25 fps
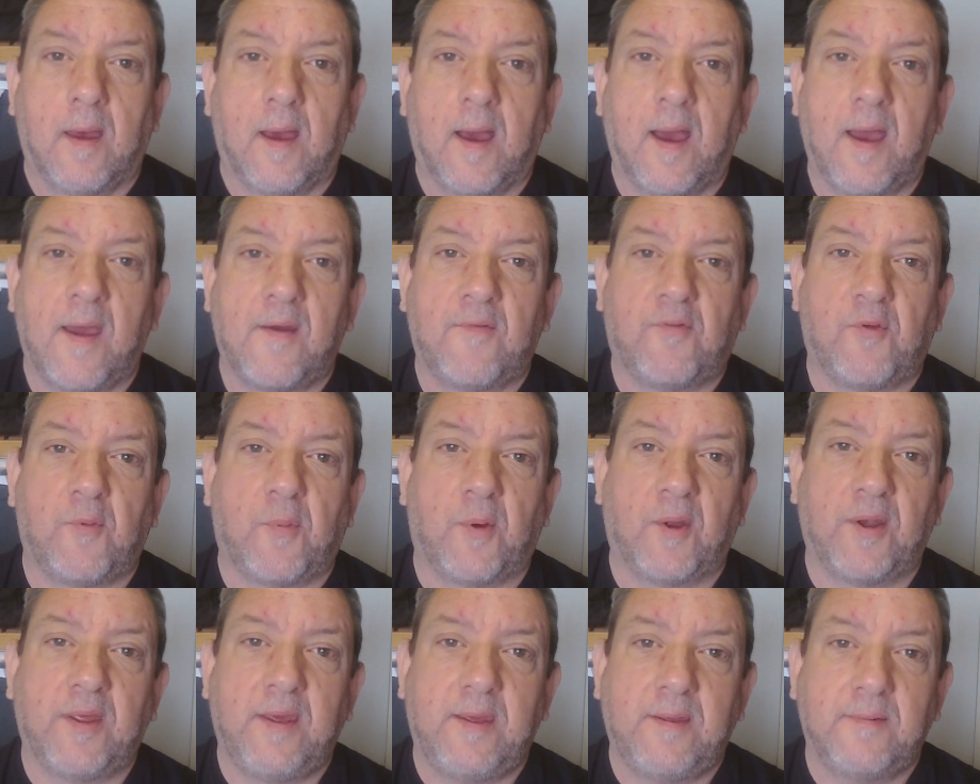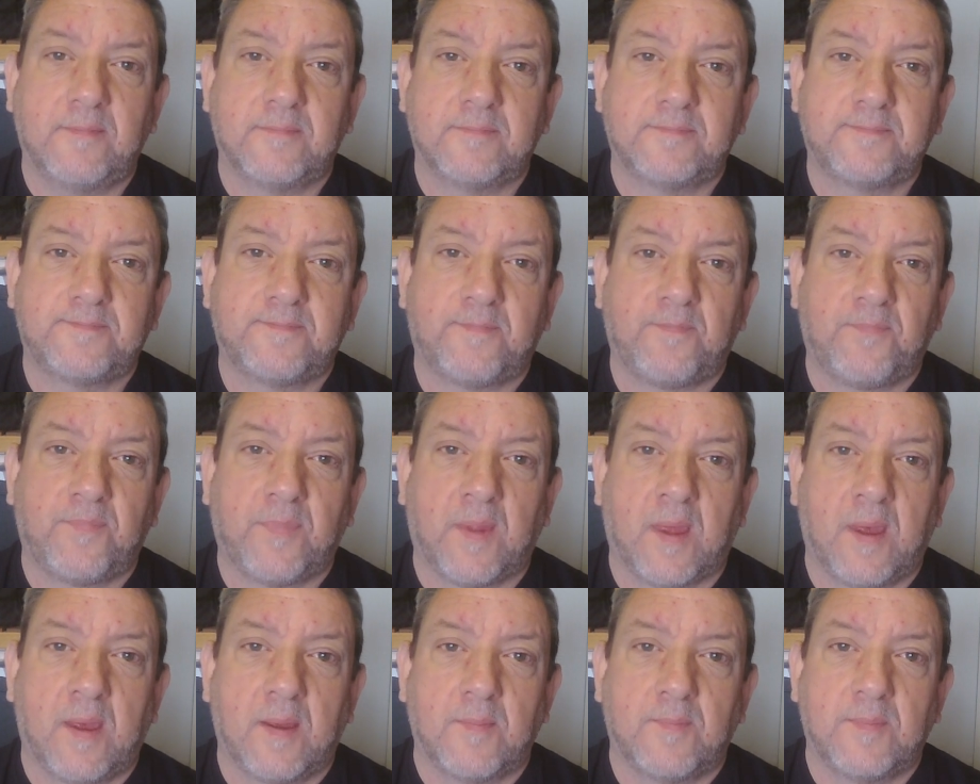Hi everybody,
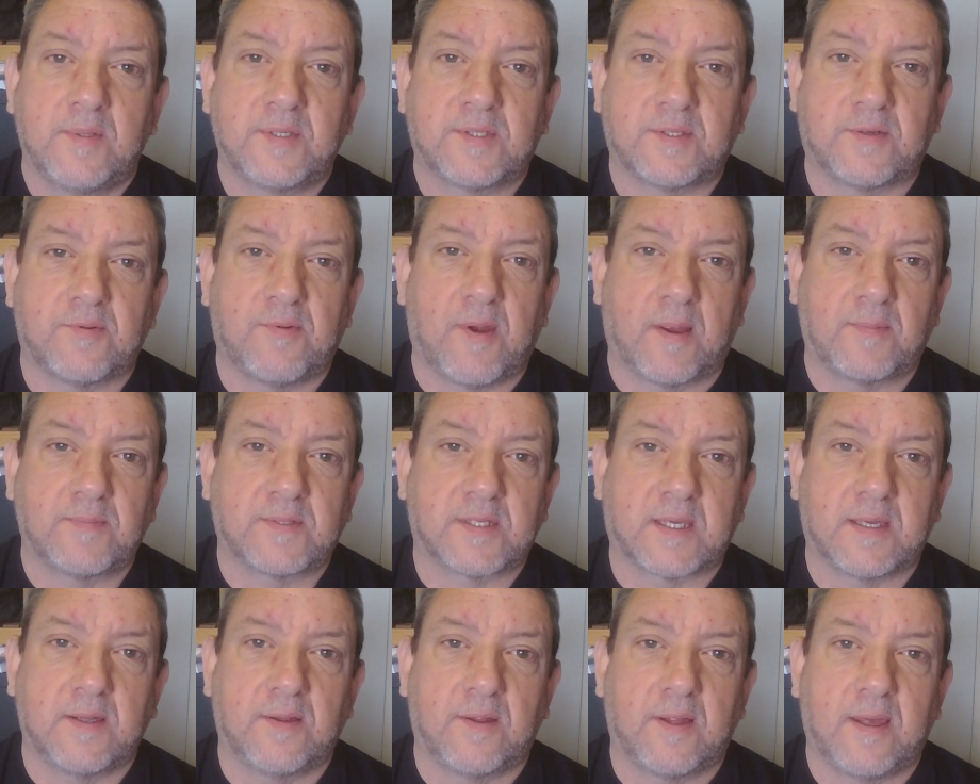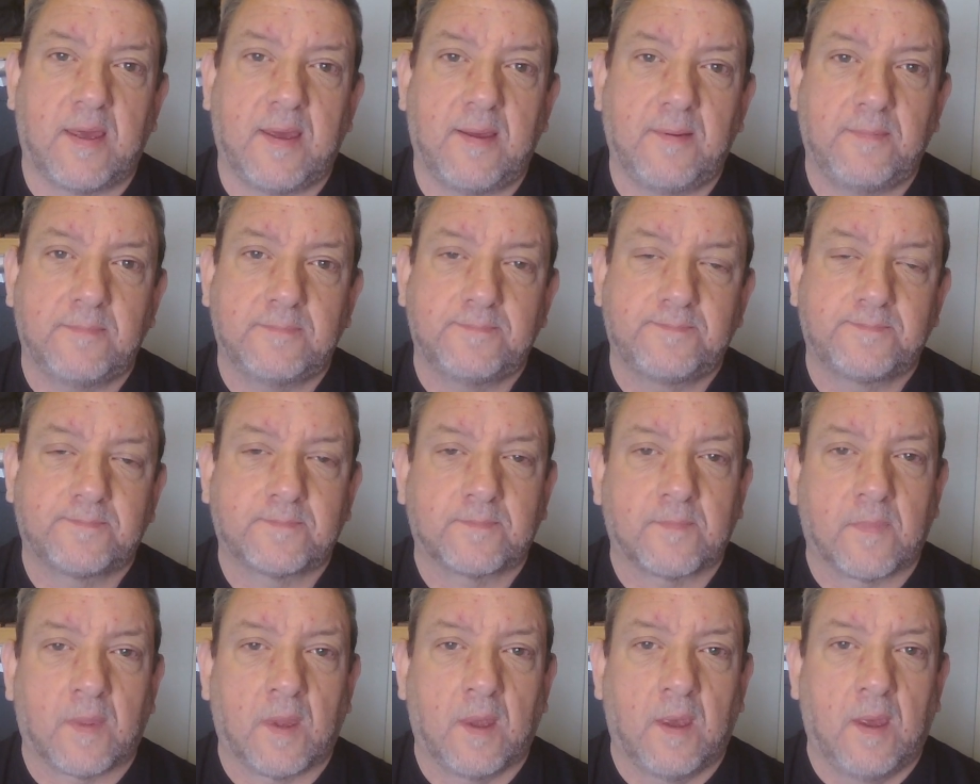Mr. Ramskill here.
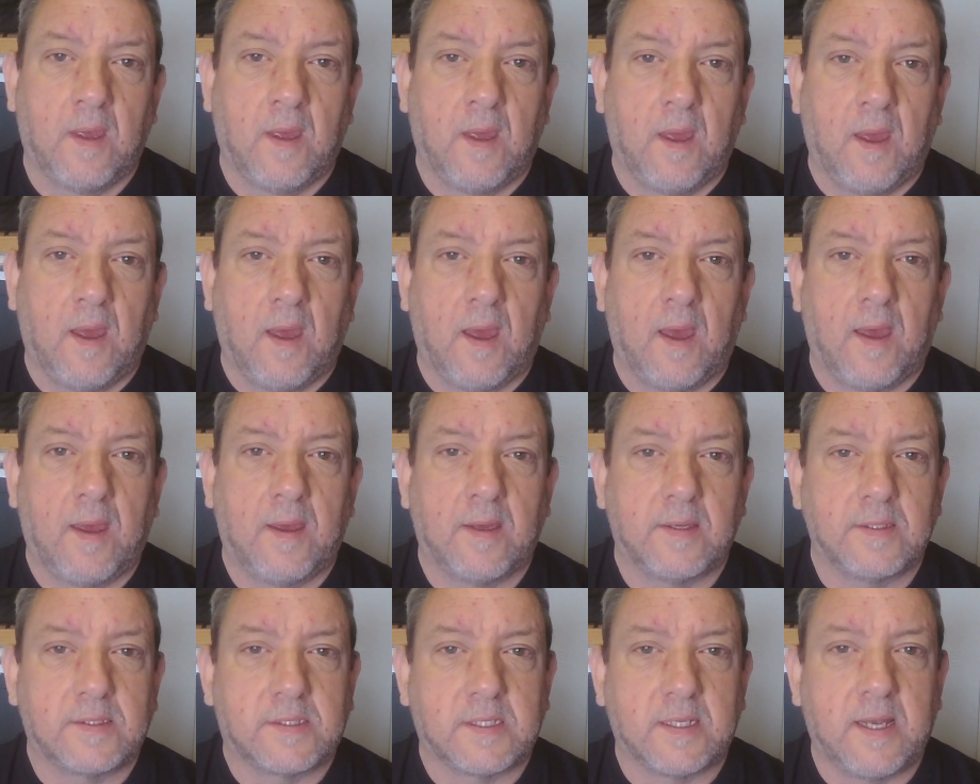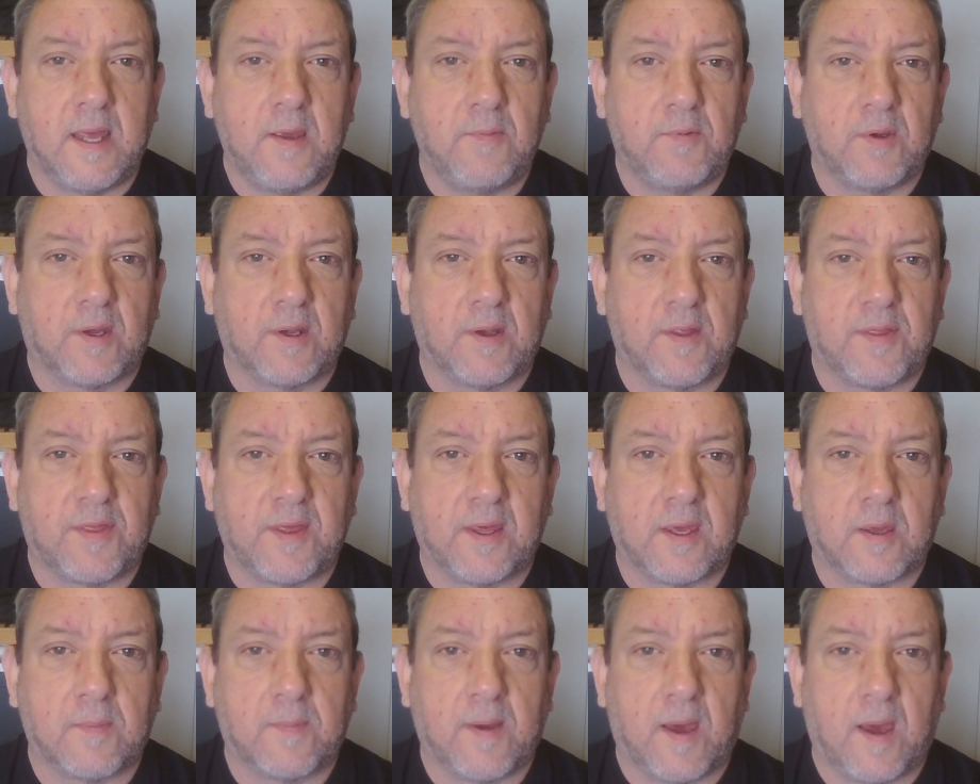Today we're going to
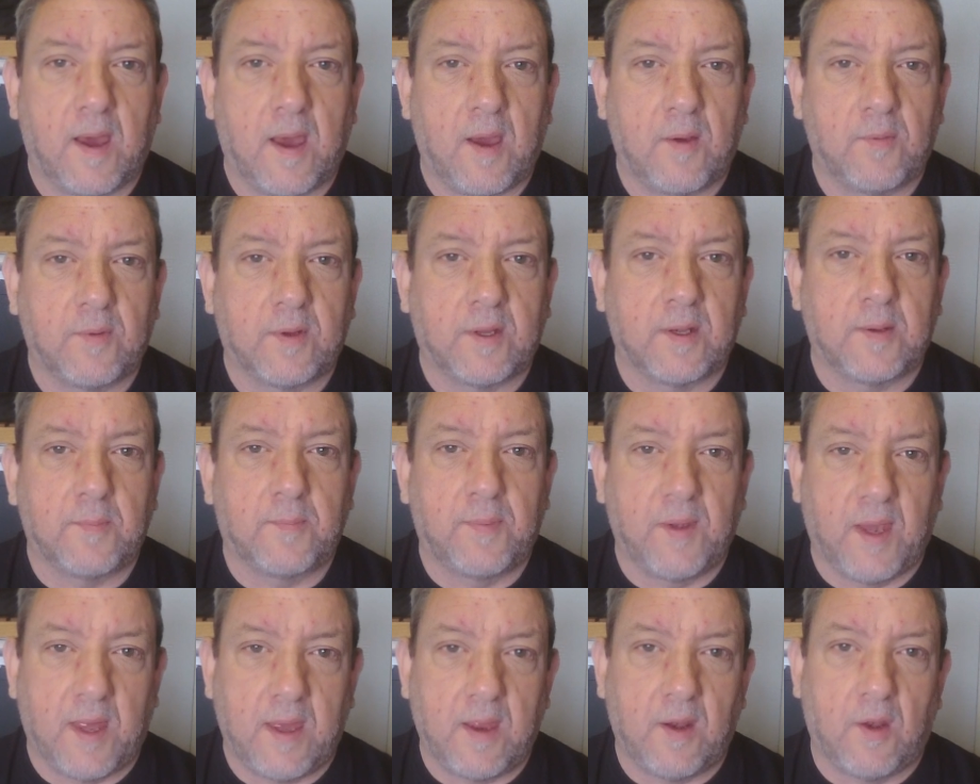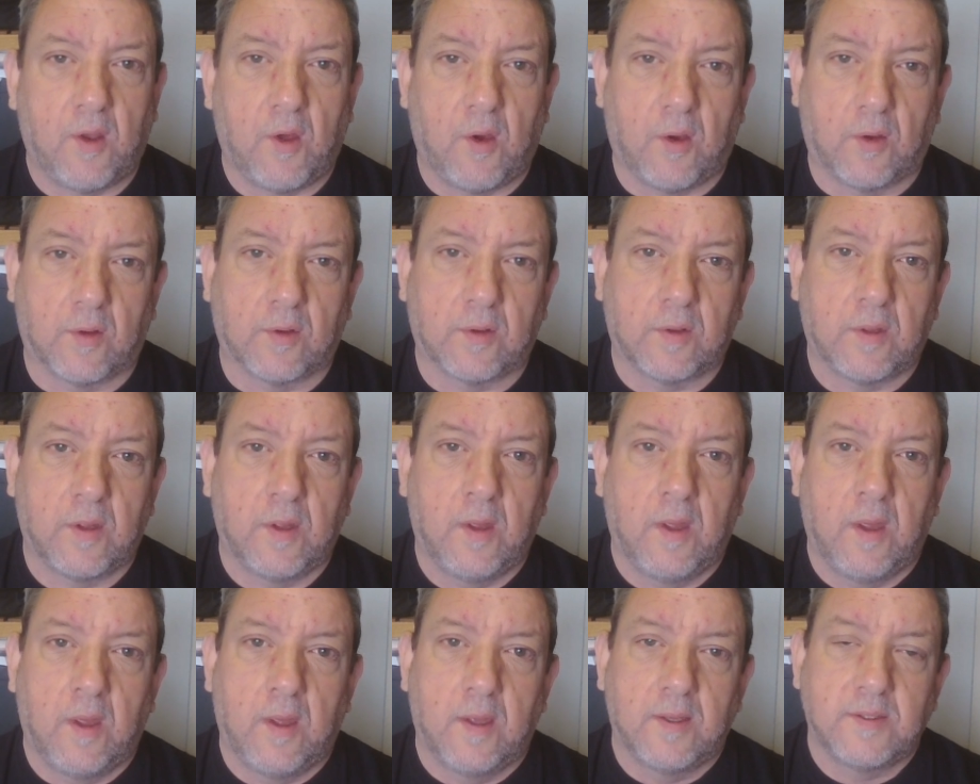think about how we're going to play along
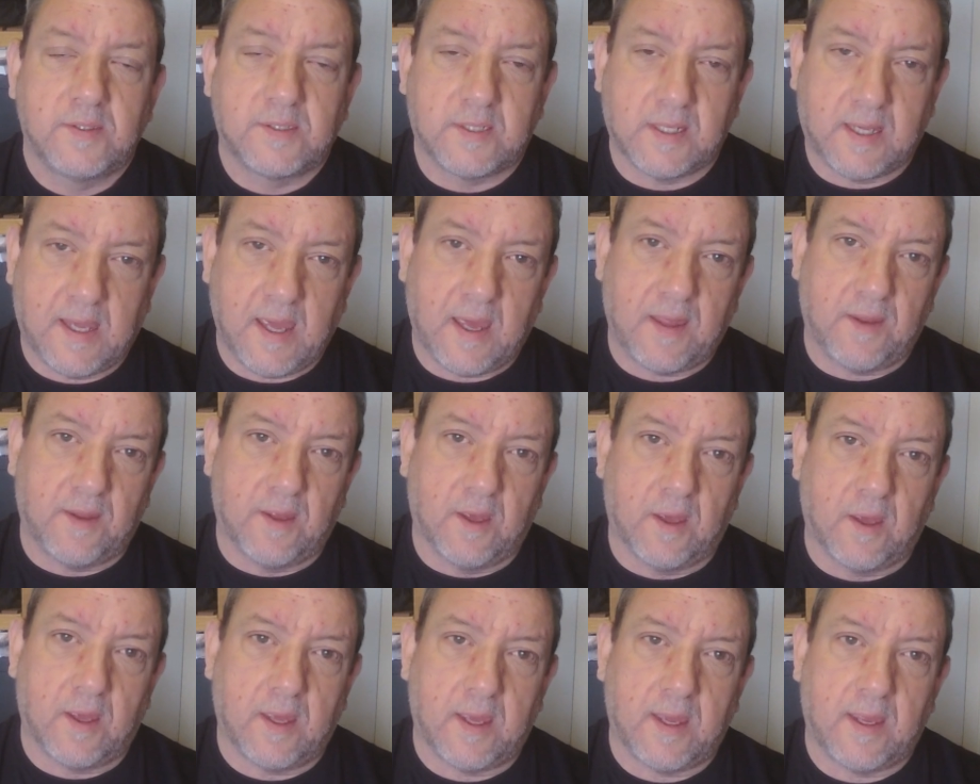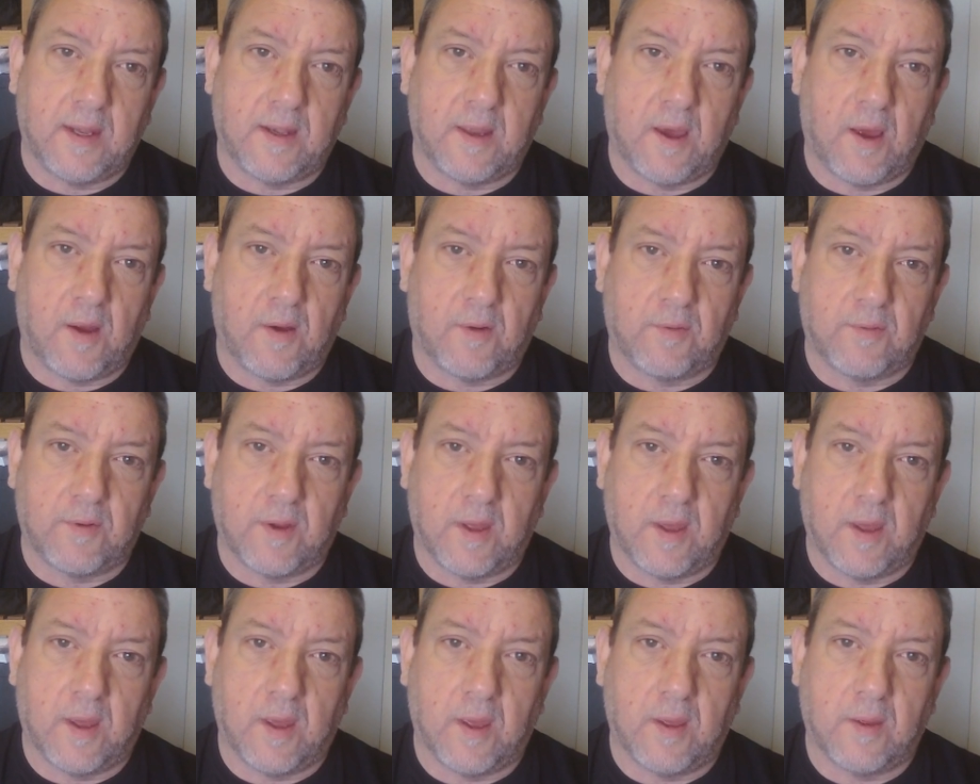together in
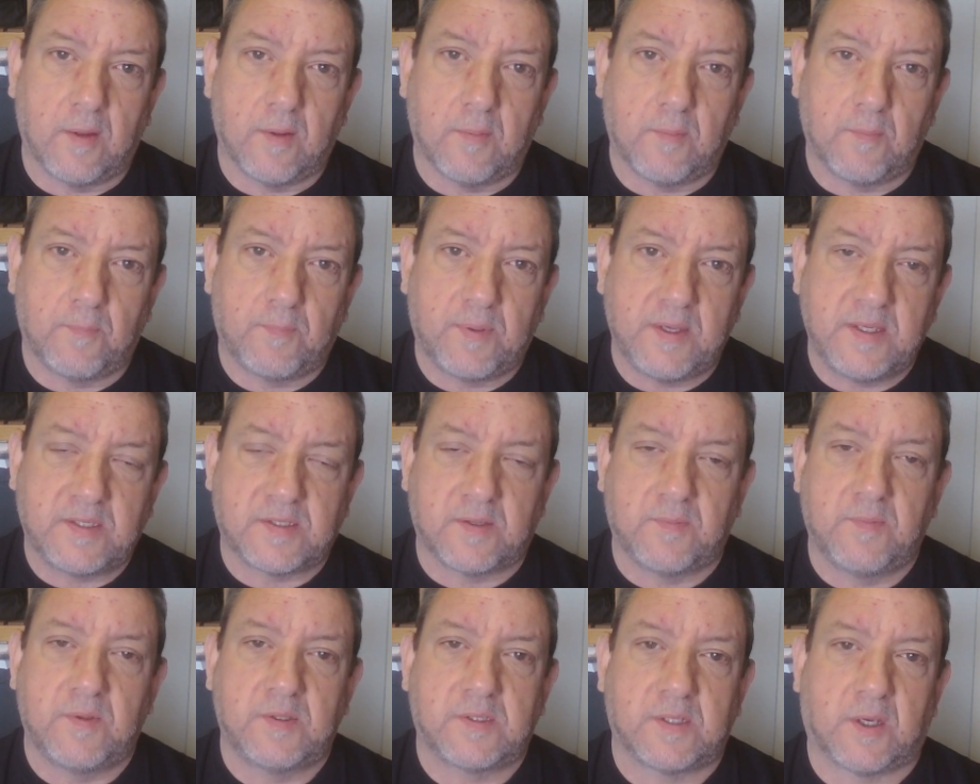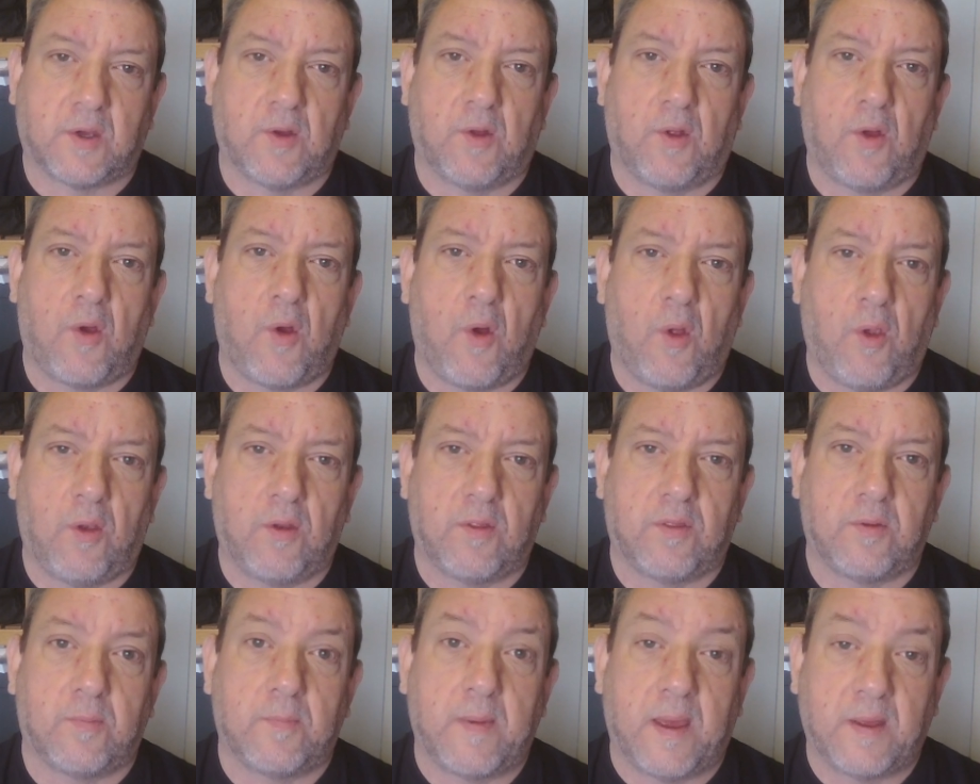our piece of music called Hall
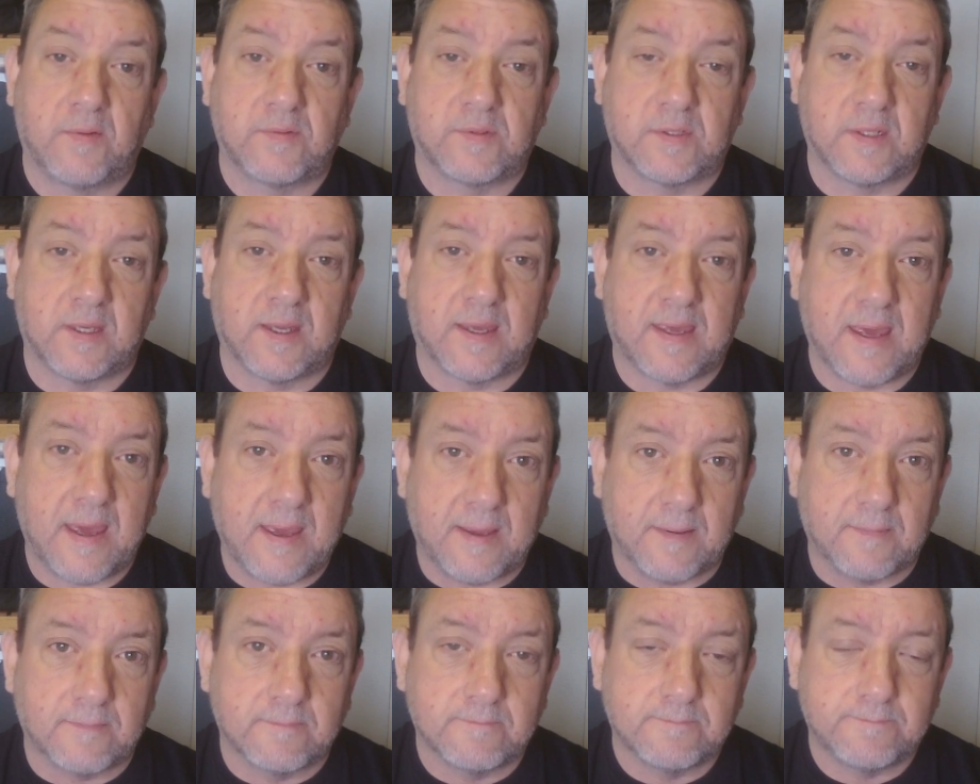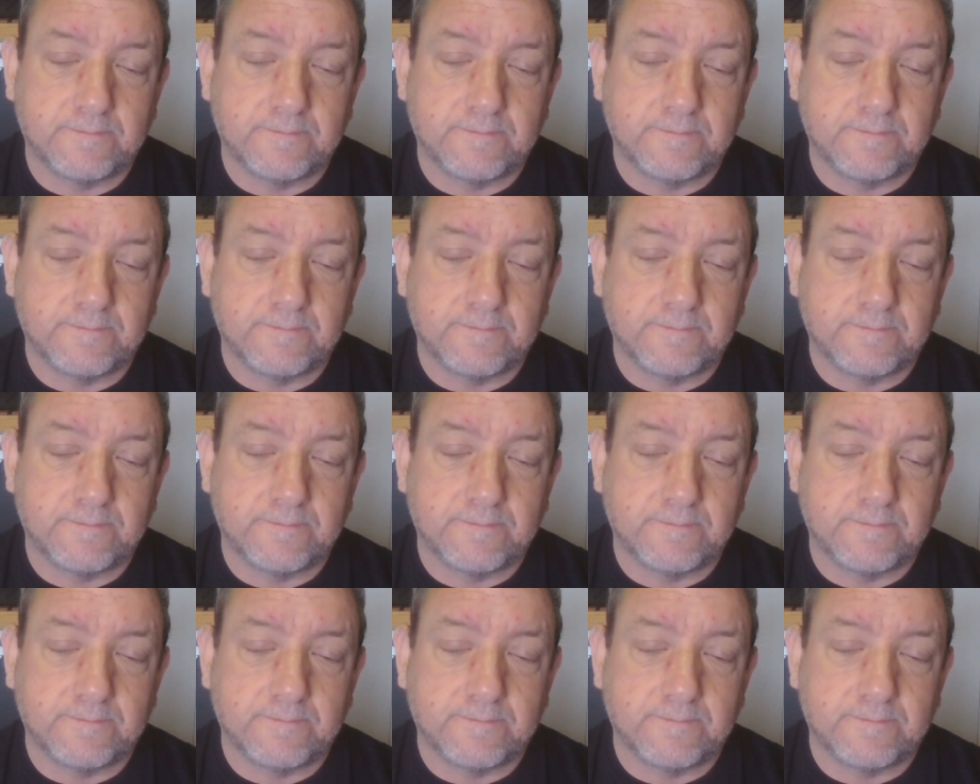of the Mountain King.